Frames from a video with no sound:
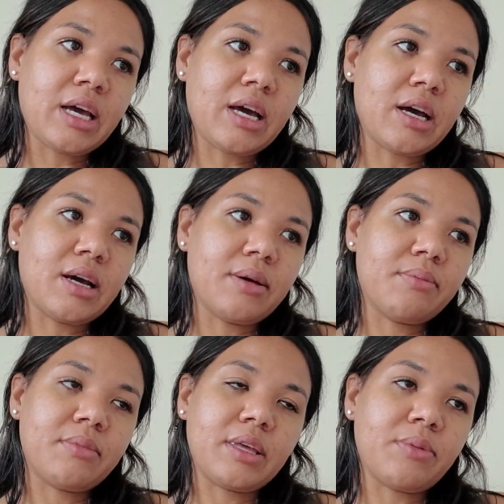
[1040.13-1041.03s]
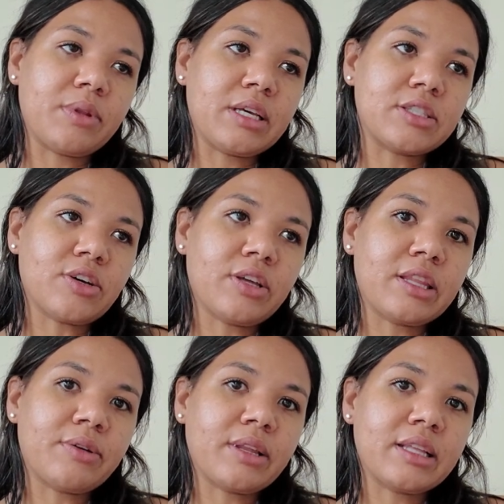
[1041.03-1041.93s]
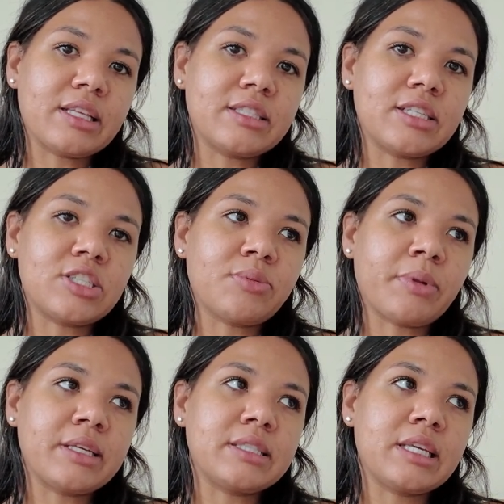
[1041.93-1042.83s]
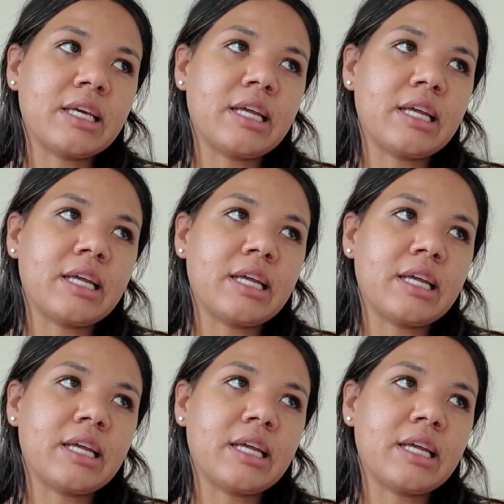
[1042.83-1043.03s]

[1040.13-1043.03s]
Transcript: And when they saw it, they were like, that's such a blessing.